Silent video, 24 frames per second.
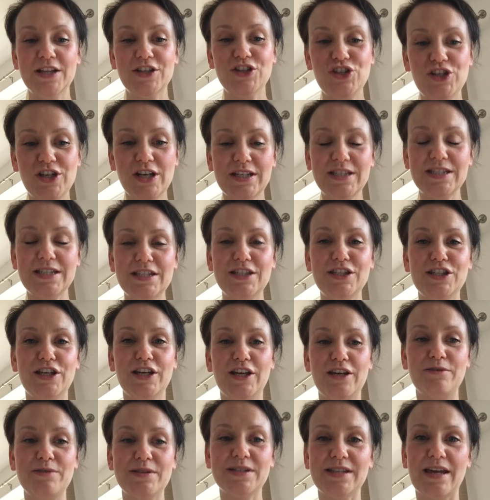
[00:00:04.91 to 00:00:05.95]
just
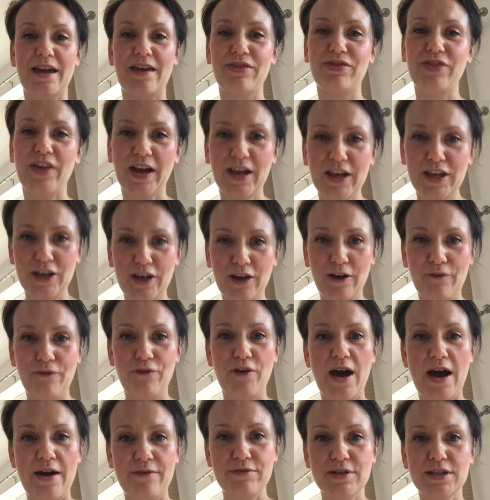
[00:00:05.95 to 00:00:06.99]
to say thank you
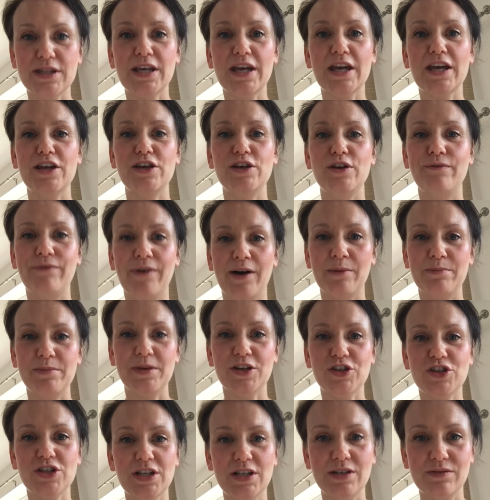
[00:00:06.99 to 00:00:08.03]
for everything you've helped me
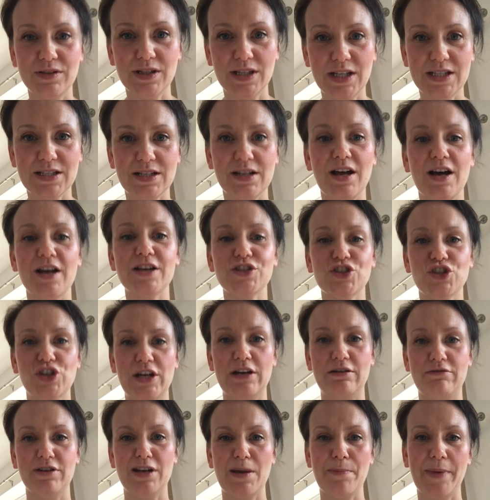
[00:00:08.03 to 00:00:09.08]
achieve in this last
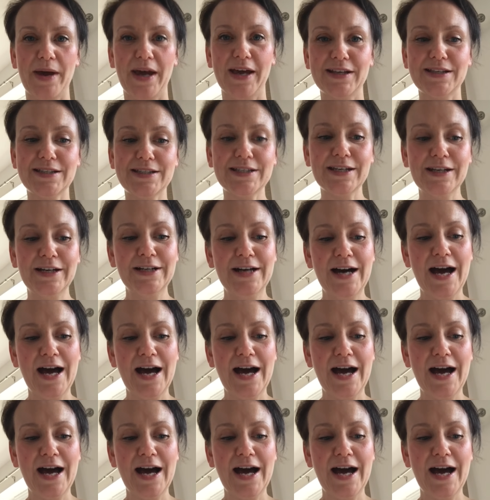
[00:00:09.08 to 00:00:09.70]
year and a bit.